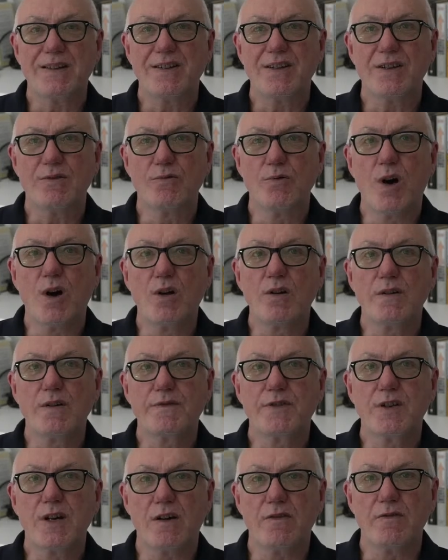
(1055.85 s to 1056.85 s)
role
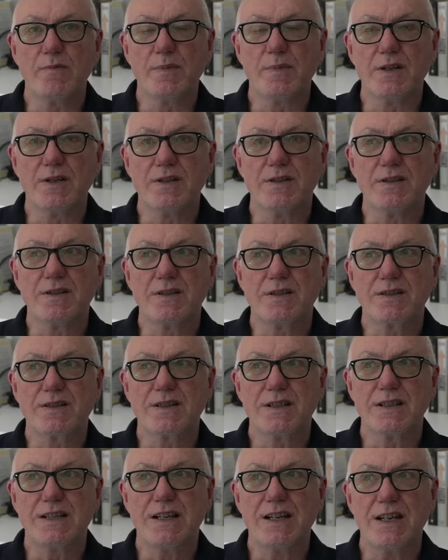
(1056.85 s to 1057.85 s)
of
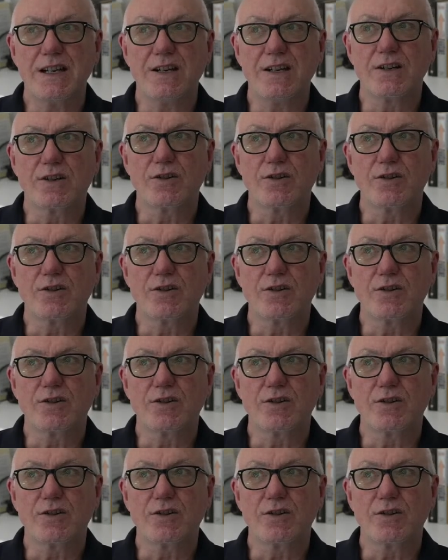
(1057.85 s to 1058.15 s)
governments in